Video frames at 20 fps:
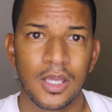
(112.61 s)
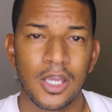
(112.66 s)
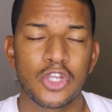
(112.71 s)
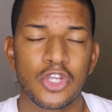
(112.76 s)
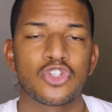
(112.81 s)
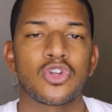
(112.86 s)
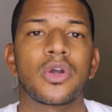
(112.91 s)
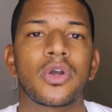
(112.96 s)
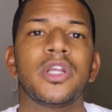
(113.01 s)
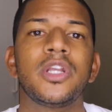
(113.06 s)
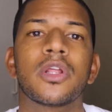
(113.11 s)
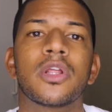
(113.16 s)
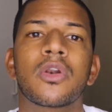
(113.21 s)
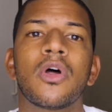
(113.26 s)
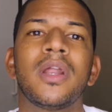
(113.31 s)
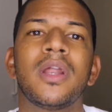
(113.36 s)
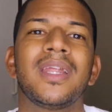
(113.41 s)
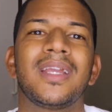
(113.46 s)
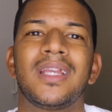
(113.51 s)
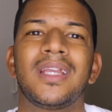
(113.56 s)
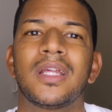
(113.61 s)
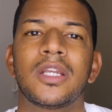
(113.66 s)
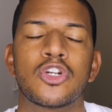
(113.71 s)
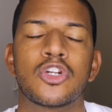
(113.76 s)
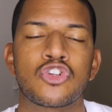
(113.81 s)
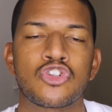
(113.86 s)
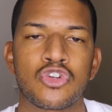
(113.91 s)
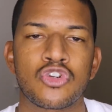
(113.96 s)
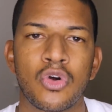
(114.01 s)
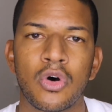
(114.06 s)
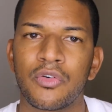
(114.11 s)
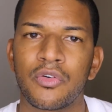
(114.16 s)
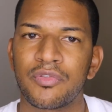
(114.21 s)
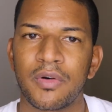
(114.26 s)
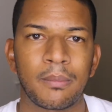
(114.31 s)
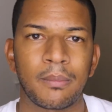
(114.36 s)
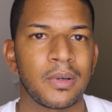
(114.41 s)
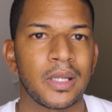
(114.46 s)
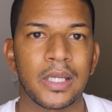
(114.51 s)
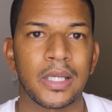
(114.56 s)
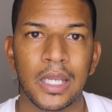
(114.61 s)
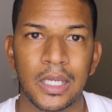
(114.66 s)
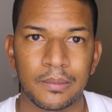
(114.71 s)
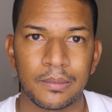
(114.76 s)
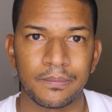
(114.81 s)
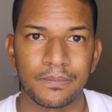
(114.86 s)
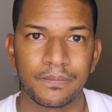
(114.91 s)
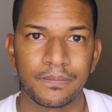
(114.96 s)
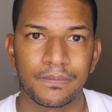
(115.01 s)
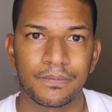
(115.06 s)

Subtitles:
so he'd rather get a draw from the game.